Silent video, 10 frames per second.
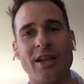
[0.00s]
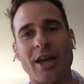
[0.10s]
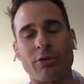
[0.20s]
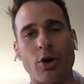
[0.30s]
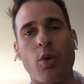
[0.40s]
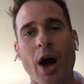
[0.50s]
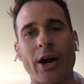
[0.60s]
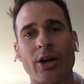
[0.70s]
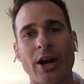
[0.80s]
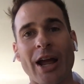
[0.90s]
that
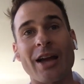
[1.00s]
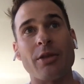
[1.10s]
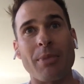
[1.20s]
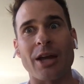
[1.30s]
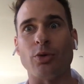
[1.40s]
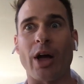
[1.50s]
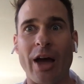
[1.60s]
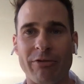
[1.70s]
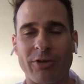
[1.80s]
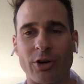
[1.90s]
require and the manual
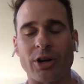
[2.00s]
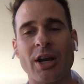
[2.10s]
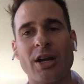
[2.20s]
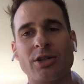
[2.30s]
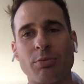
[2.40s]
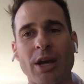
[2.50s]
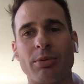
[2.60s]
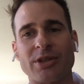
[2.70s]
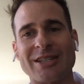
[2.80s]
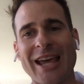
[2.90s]
effort to be
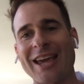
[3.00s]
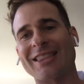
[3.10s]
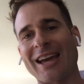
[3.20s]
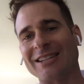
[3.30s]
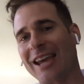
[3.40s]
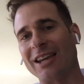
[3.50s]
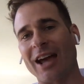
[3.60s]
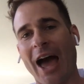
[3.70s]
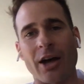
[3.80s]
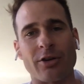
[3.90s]
able to take that
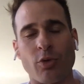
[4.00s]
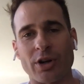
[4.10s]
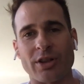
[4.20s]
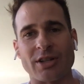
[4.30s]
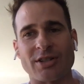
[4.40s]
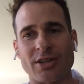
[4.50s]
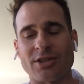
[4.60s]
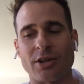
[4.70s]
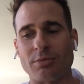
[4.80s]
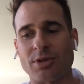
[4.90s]
data out of one of these
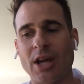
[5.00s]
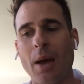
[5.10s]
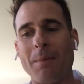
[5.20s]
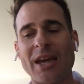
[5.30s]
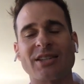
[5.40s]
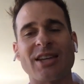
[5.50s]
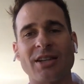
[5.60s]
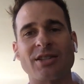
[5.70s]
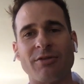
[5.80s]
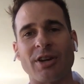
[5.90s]
systems, make
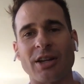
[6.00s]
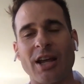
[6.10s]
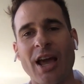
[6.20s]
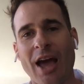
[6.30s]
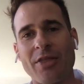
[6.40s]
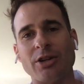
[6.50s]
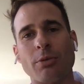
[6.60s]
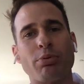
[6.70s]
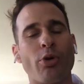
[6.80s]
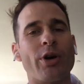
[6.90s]
sense of it, and then
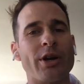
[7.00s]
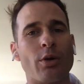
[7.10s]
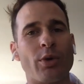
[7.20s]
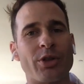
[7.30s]
deploy it